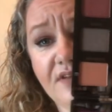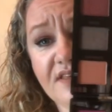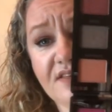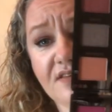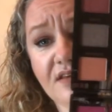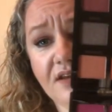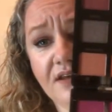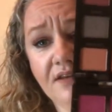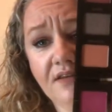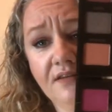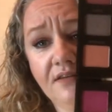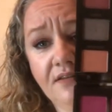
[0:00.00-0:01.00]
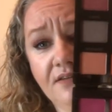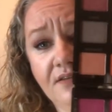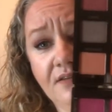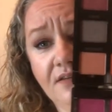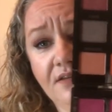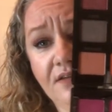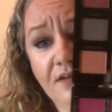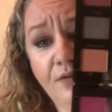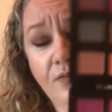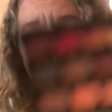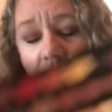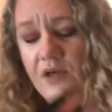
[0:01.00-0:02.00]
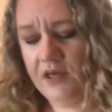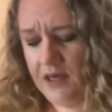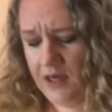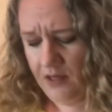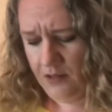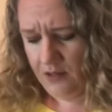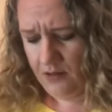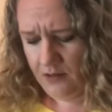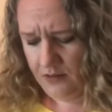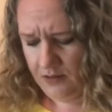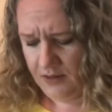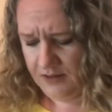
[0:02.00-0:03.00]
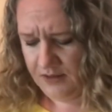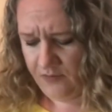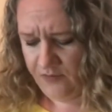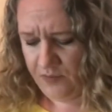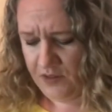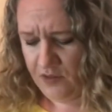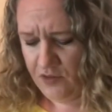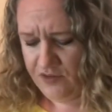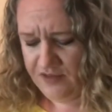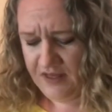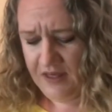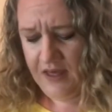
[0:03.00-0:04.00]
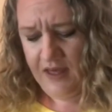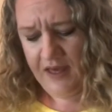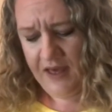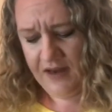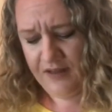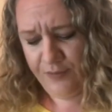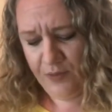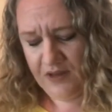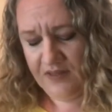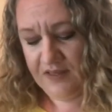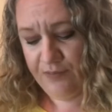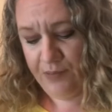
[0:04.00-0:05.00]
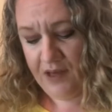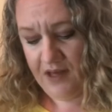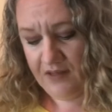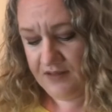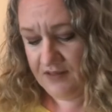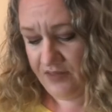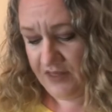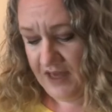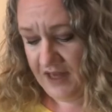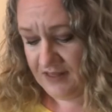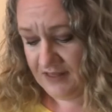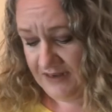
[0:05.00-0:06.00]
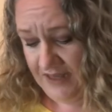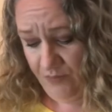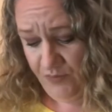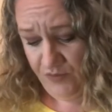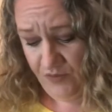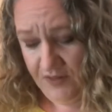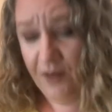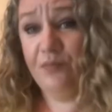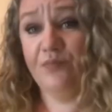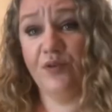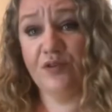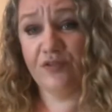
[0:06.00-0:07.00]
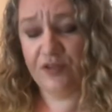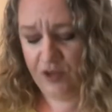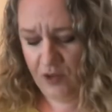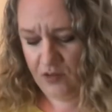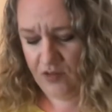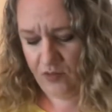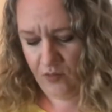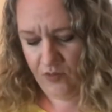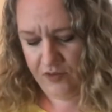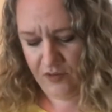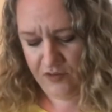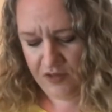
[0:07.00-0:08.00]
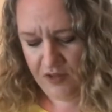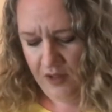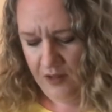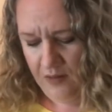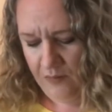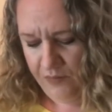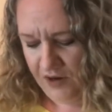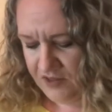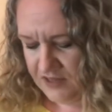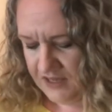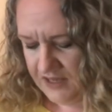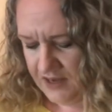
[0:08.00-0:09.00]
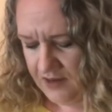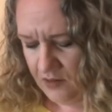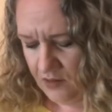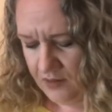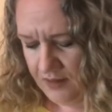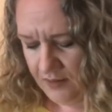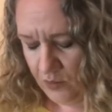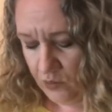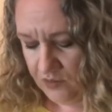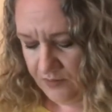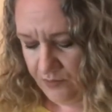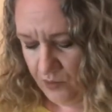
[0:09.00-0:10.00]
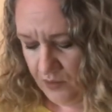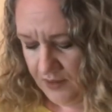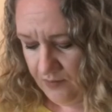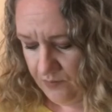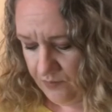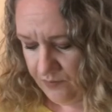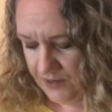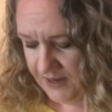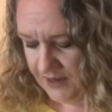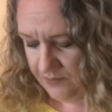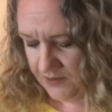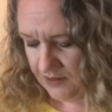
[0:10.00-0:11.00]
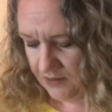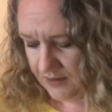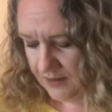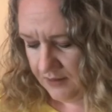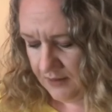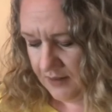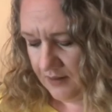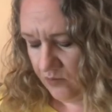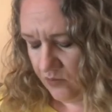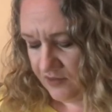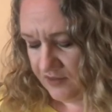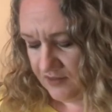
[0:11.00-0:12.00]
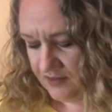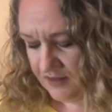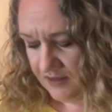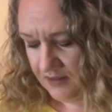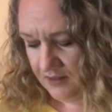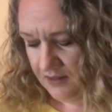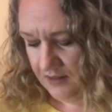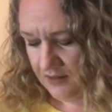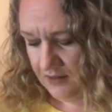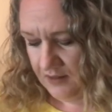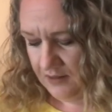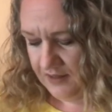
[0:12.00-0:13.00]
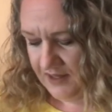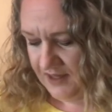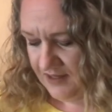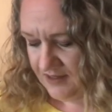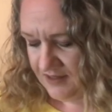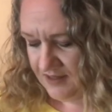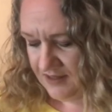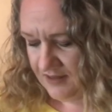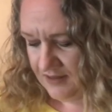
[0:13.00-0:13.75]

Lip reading: stunning. But yeah, none of them have been used. And it's one of these palettes that has the names on them, which is good. So there's Birthday Girl, Golden Boy, Banana Milk, what's this say? Yas,